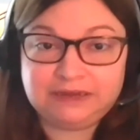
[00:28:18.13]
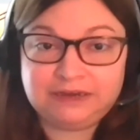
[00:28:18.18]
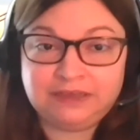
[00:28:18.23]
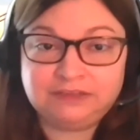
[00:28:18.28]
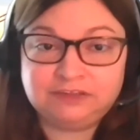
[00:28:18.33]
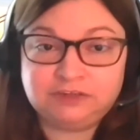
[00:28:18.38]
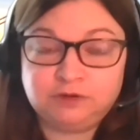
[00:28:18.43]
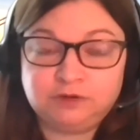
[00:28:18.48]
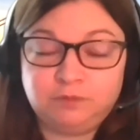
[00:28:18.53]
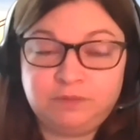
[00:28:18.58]
And
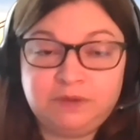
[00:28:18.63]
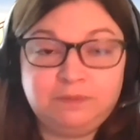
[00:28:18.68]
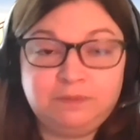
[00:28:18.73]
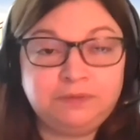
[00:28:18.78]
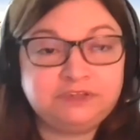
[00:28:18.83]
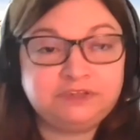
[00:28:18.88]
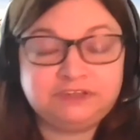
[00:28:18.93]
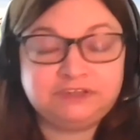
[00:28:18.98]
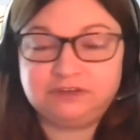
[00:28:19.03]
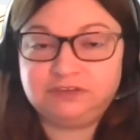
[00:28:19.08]
so people
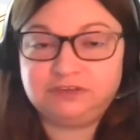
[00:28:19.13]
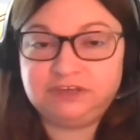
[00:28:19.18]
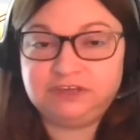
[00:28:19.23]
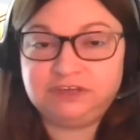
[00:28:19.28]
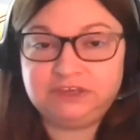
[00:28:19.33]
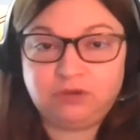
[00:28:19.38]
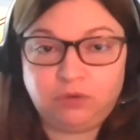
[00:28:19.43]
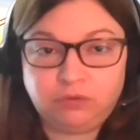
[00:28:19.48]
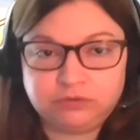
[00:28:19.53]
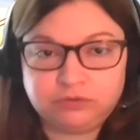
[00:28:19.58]
still need
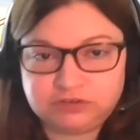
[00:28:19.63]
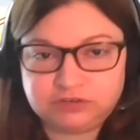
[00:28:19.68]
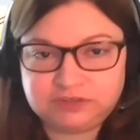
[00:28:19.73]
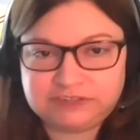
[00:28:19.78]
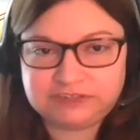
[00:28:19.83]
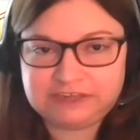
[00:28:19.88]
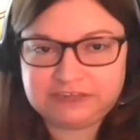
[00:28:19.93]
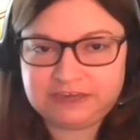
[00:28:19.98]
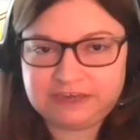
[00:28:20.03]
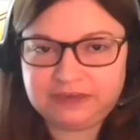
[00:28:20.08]

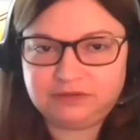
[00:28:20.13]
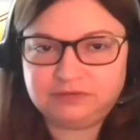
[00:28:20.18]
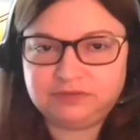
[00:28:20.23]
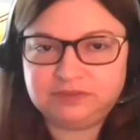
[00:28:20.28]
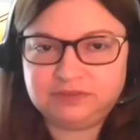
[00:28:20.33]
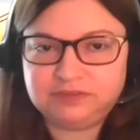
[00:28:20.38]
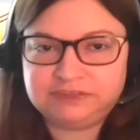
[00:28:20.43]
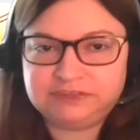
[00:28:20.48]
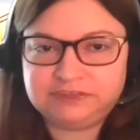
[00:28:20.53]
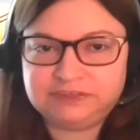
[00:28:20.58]

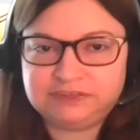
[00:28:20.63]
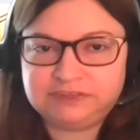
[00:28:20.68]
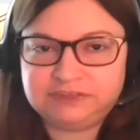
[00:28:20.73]
ultrasounds,